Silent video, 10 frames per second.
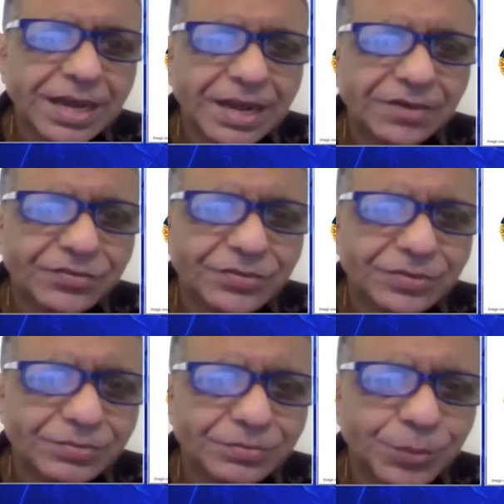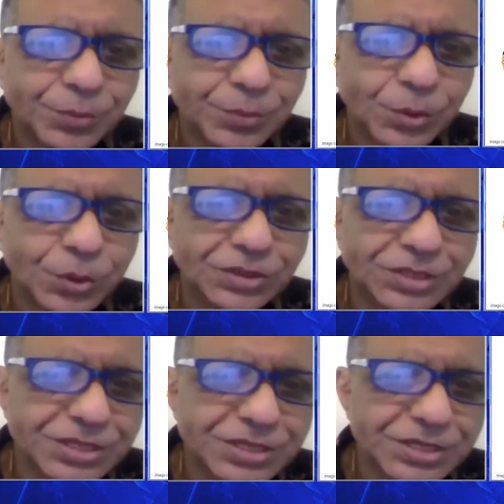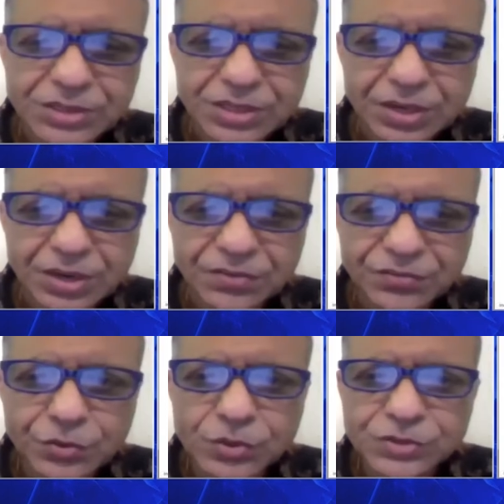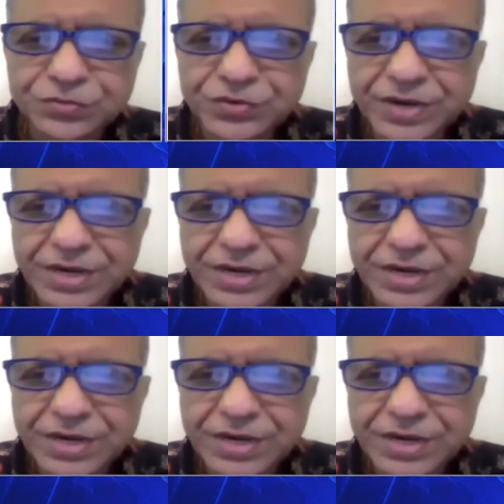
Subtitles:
have both these molecules.